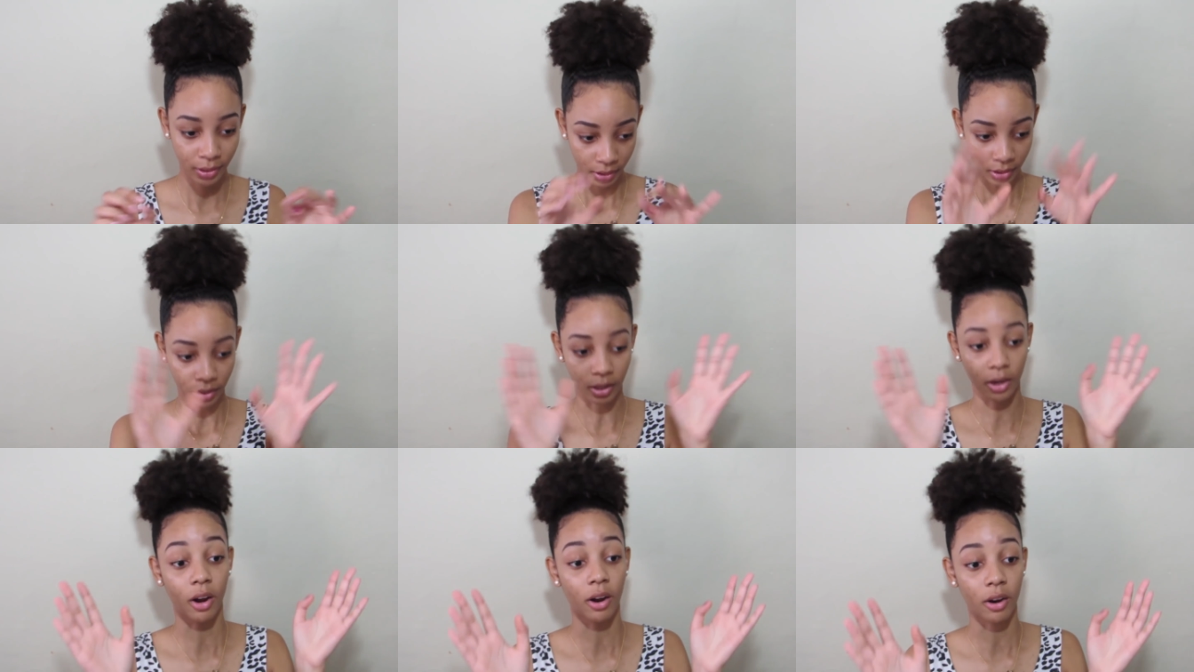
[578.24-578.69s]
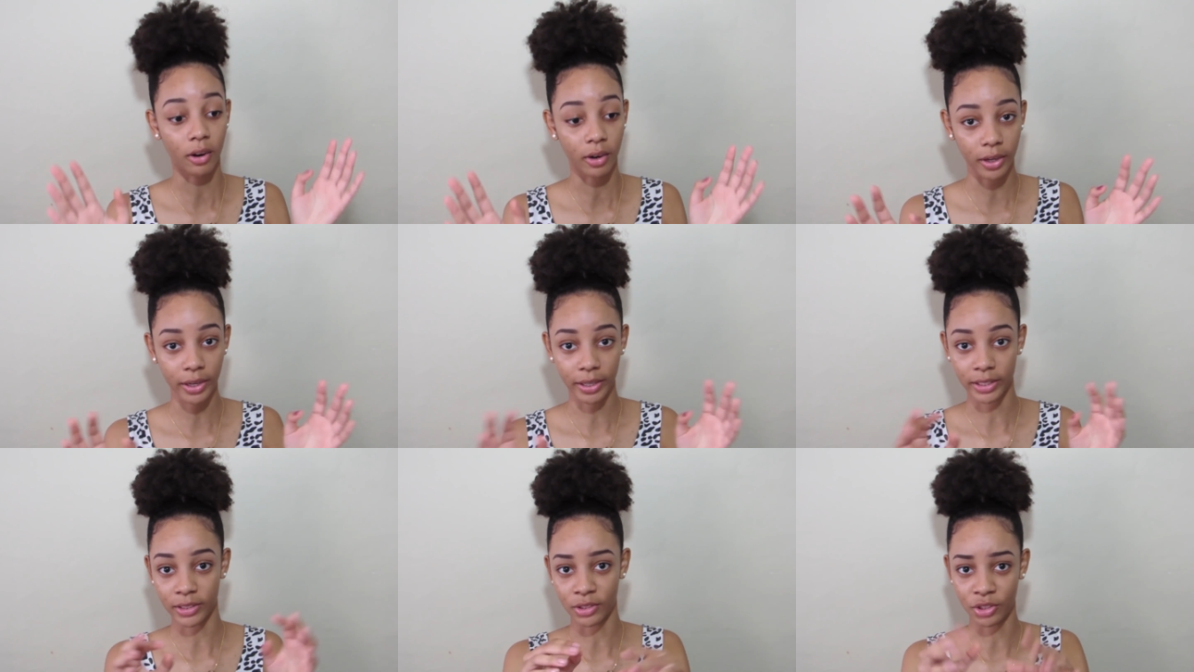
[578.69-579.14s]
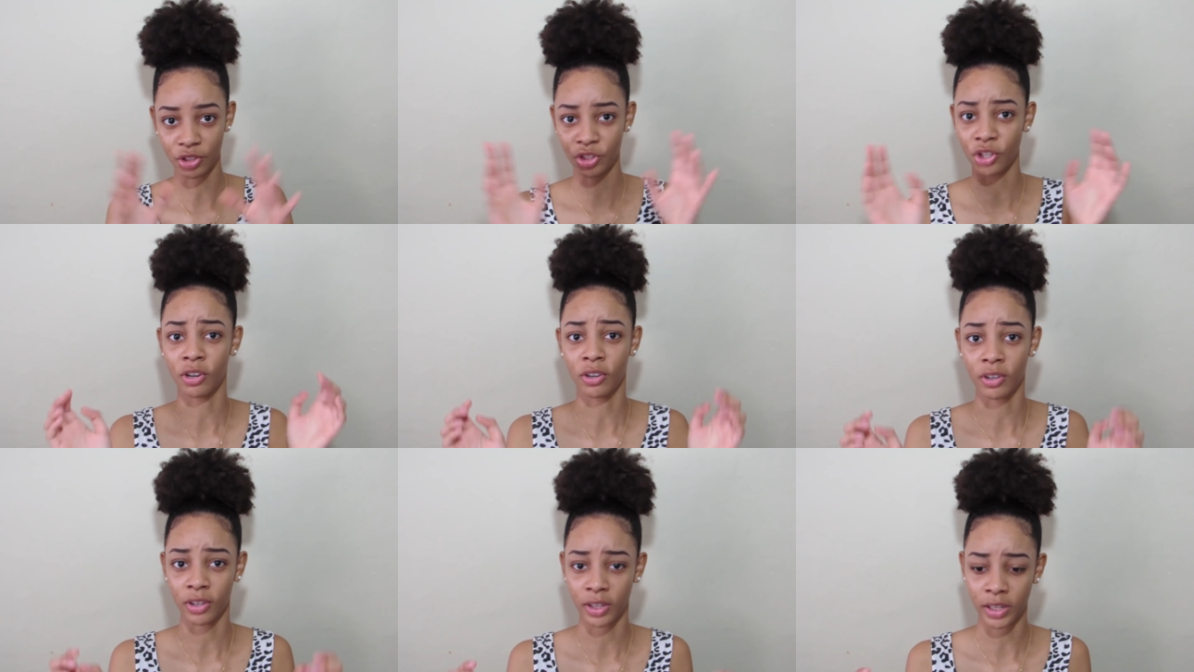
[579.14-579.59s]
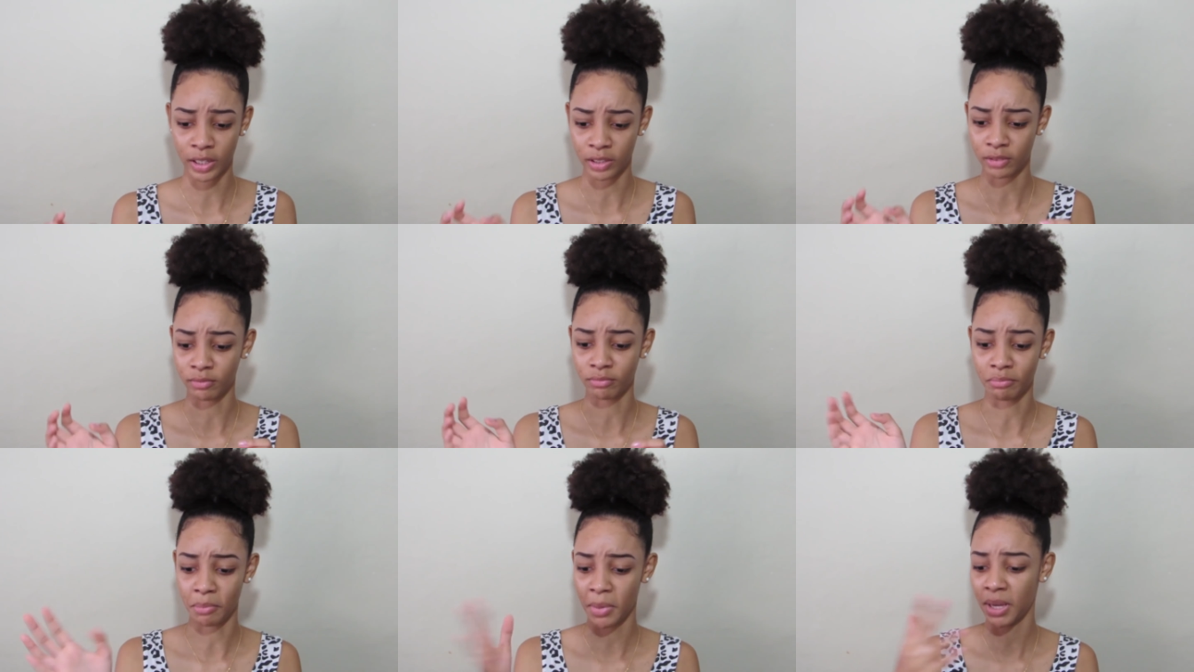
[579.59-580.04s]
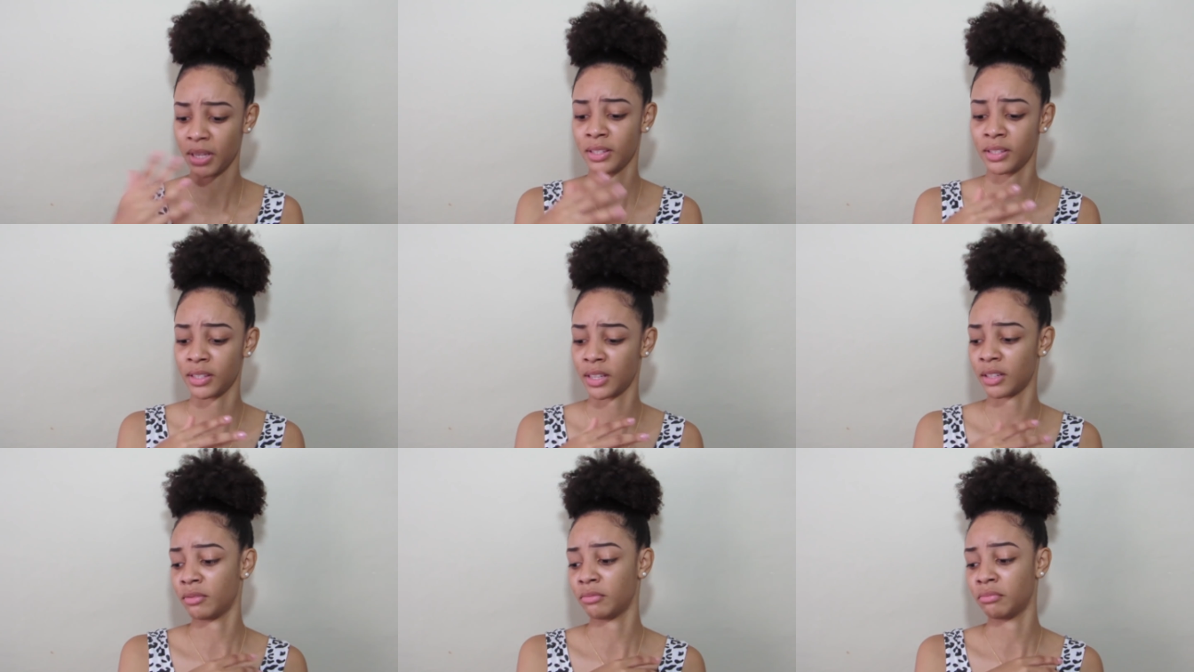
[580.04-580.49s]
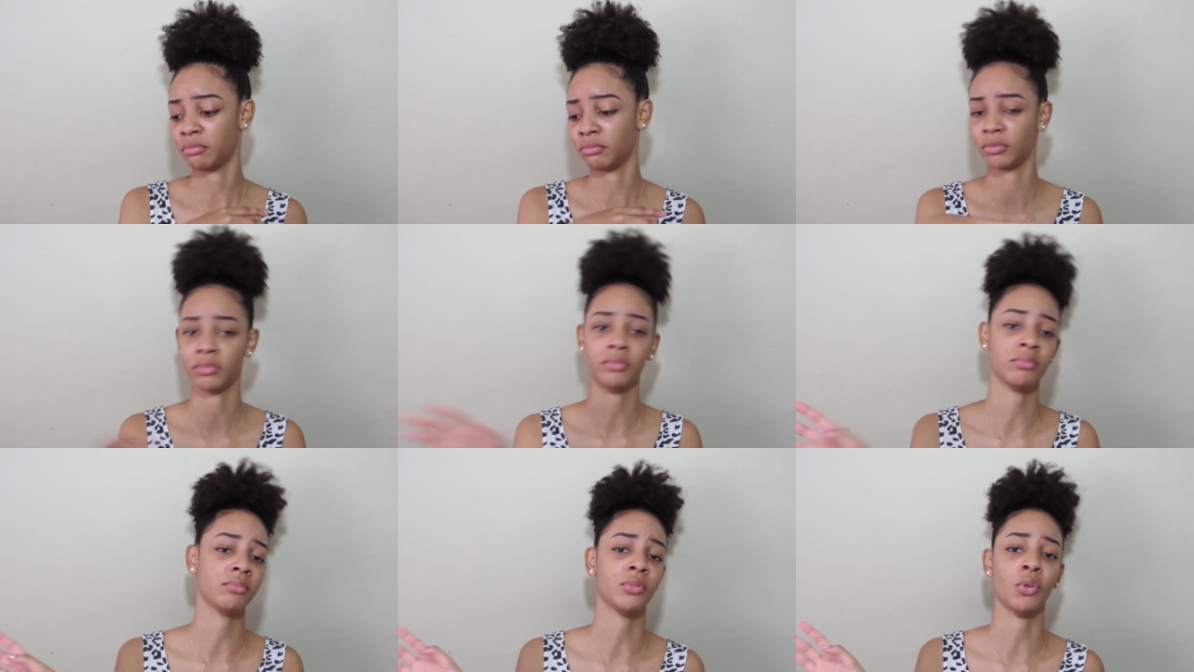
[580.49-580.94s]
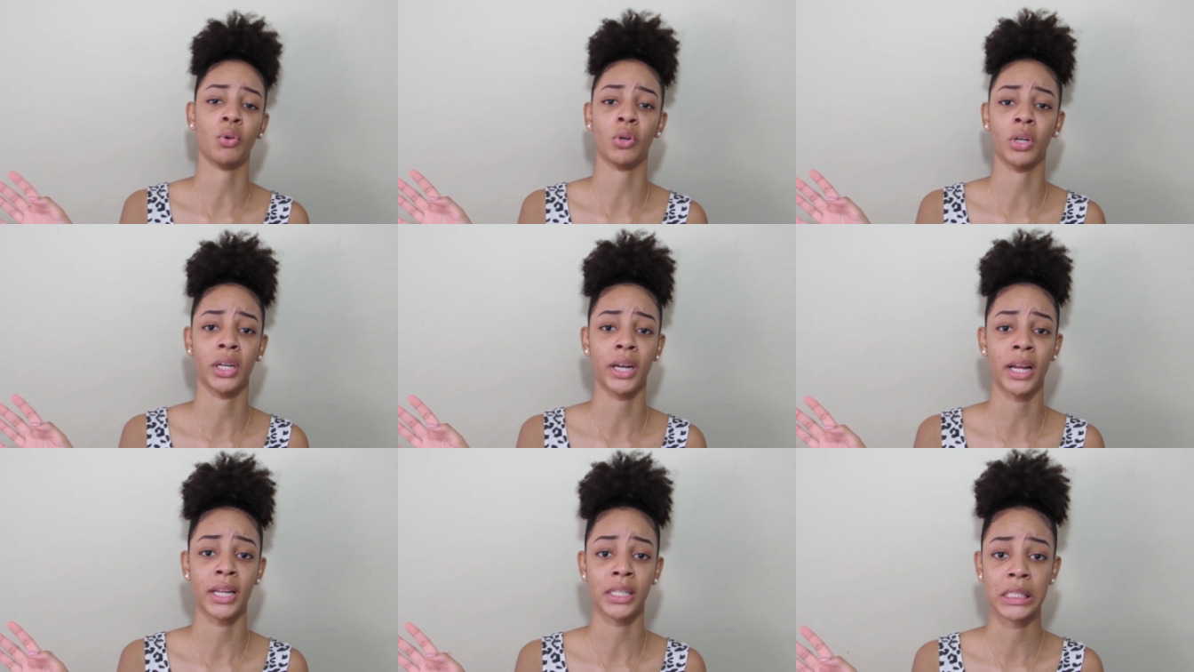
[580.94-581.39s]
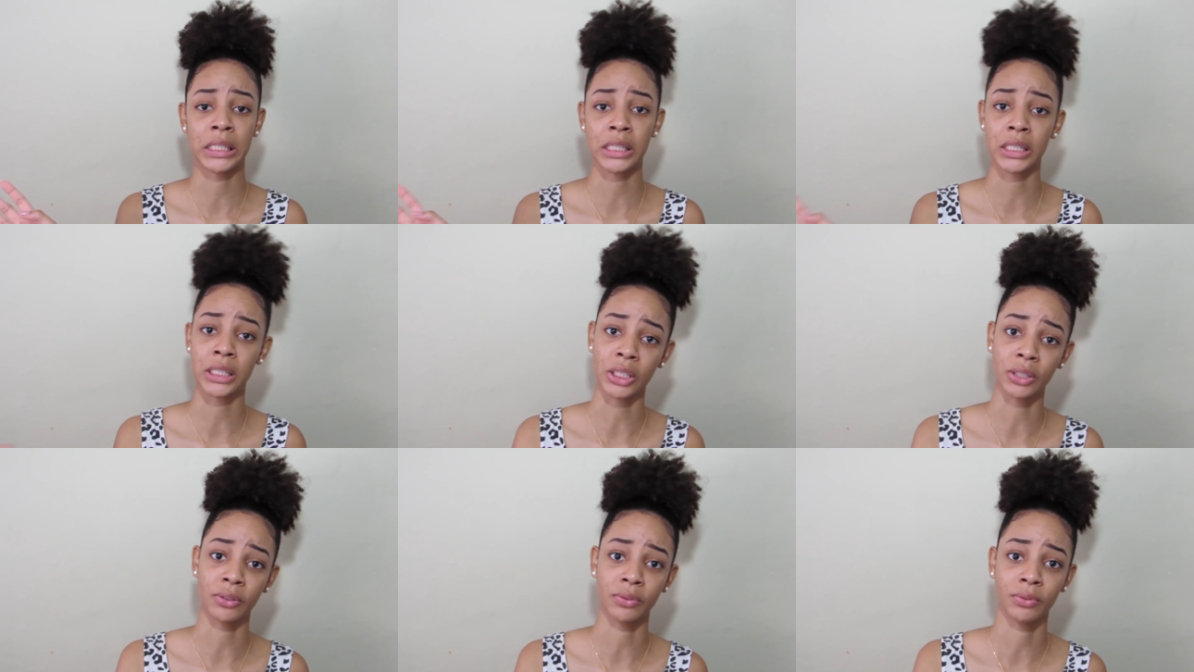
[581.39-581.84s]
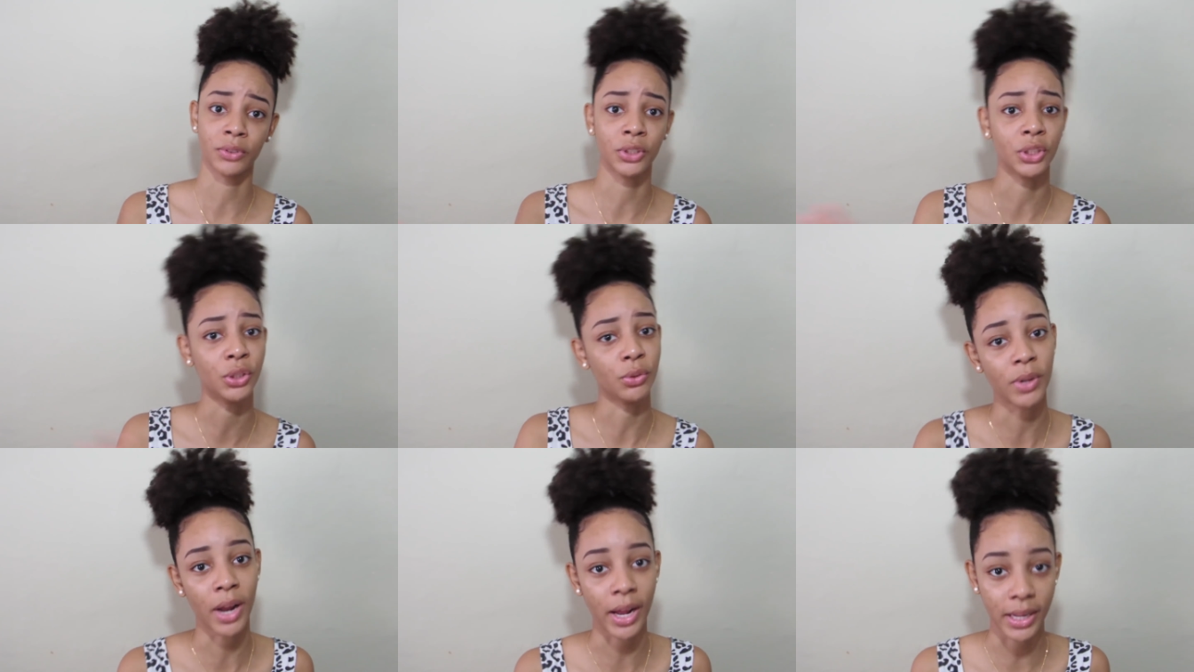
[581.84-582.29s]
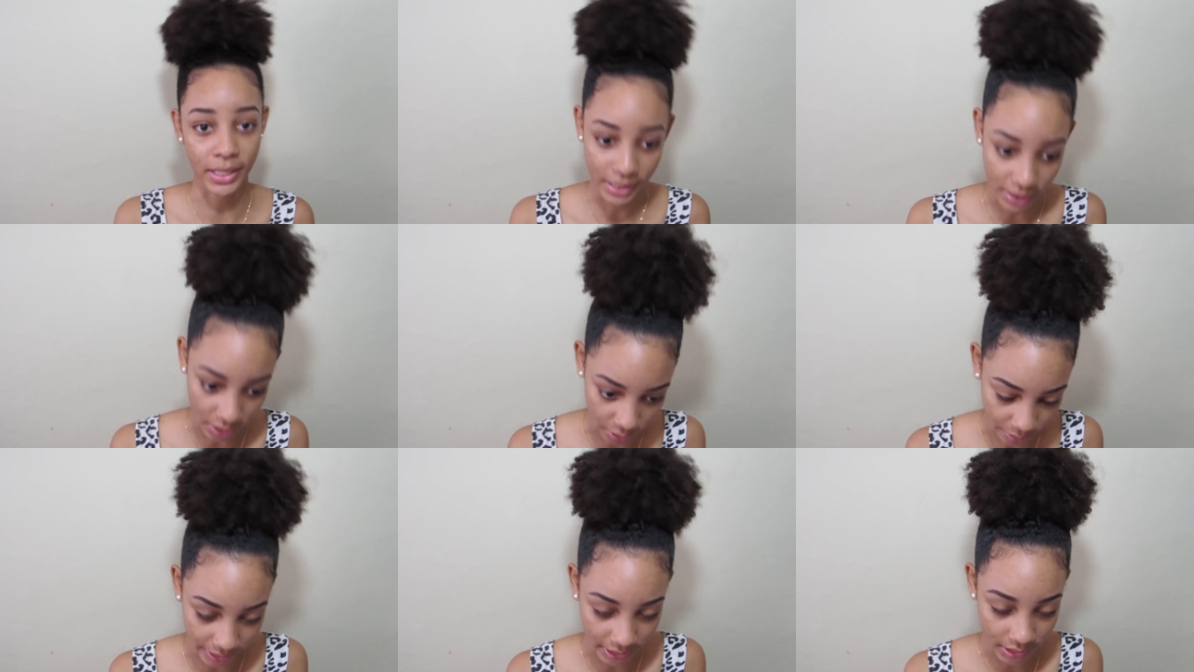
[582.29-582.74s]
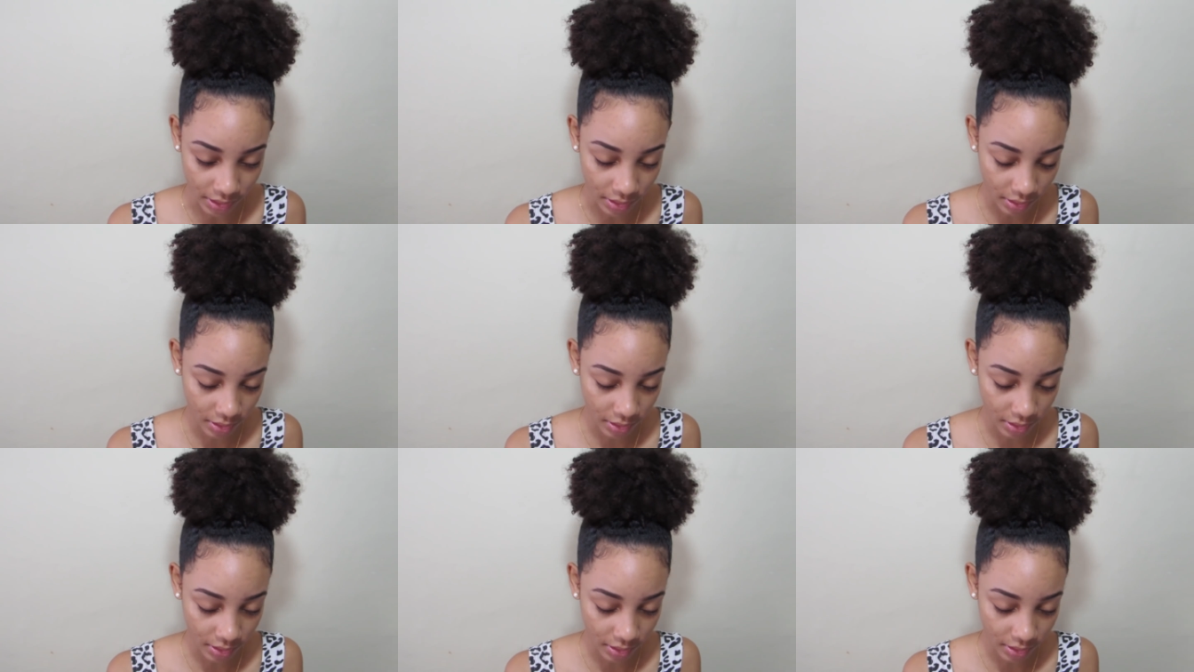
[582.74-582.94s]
gunk and junk and mess and all of that stuff. Do not do it.